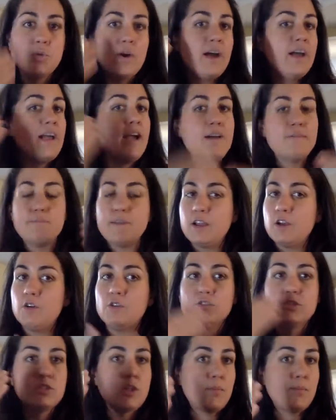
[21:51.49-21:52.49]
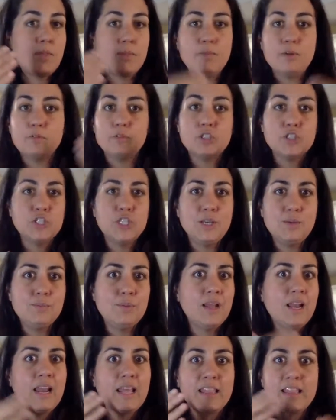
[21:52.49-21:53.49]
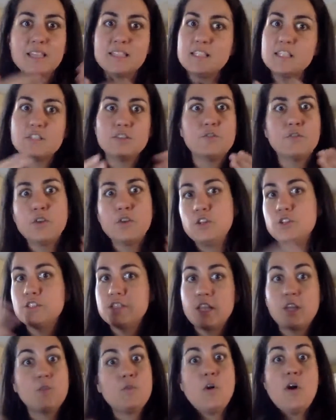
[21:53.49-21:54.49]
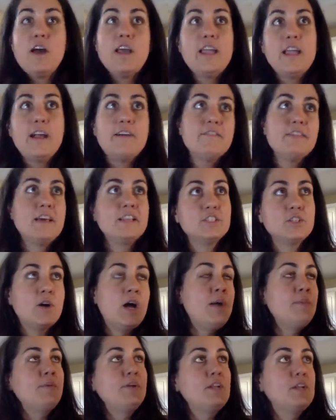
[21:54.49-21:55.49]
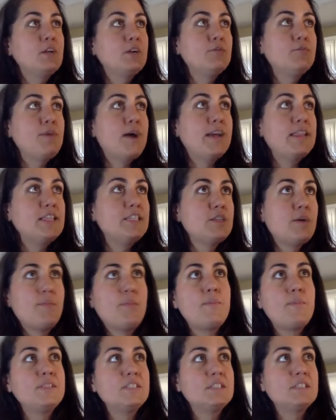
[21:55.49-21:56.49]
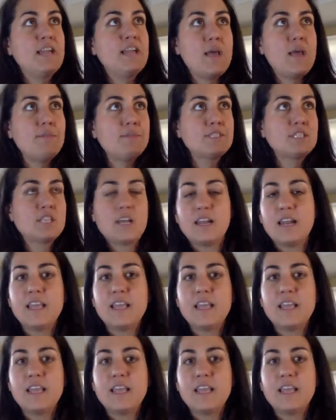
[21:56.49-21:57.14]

I have my whole supplement regime, but like, this isn't for you to say, well, I have that, so I'm going to go buy these supplements on Amazon.